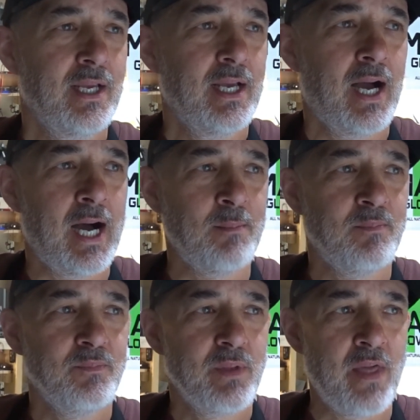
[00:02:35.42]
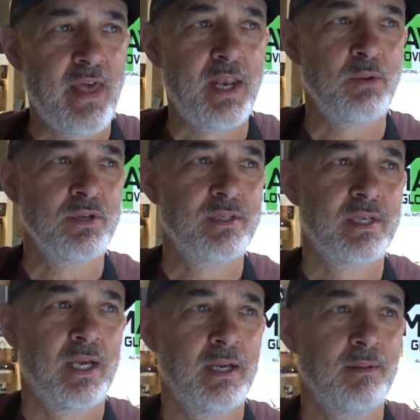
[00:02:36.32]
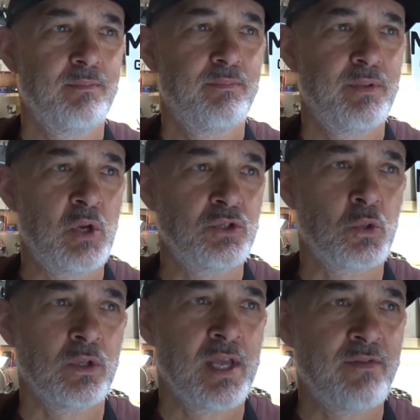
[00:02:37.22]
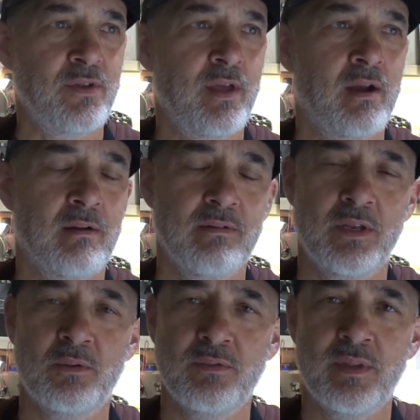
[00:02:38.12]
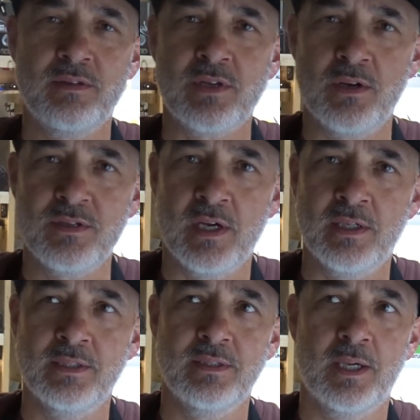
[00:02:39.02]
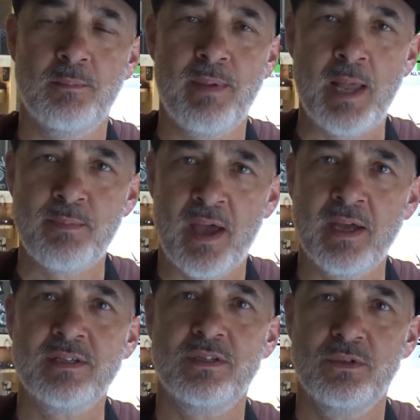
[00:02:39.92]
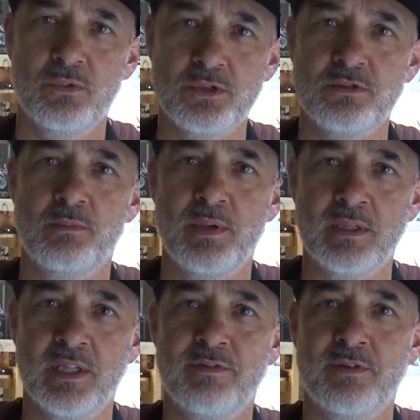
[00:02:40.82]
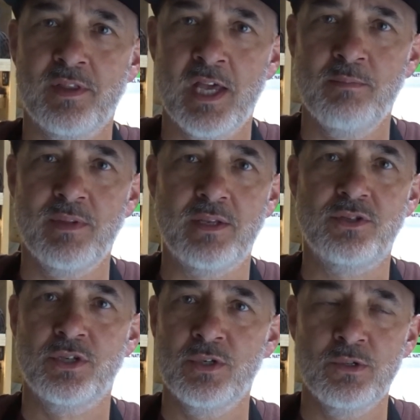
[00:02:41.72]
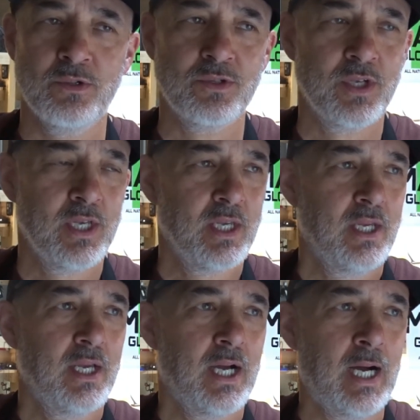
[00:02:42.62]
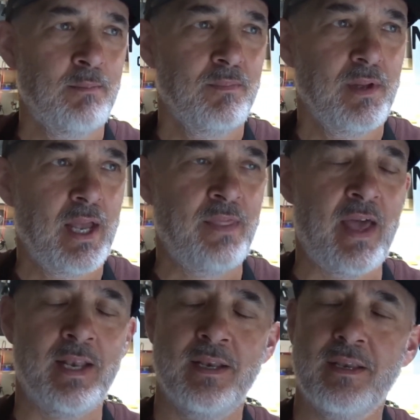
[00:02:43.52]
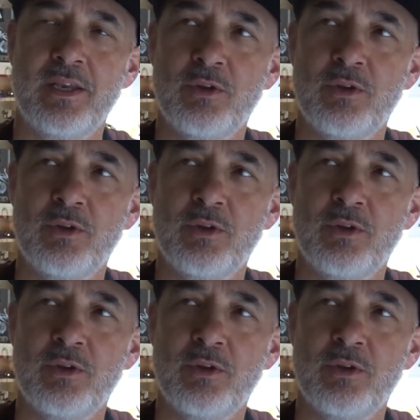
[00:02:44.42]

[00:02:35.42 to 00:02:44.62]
And then it was, you know, shortly after there, you know, they started selling bat bags, which is a big lift for them, then shoes. And then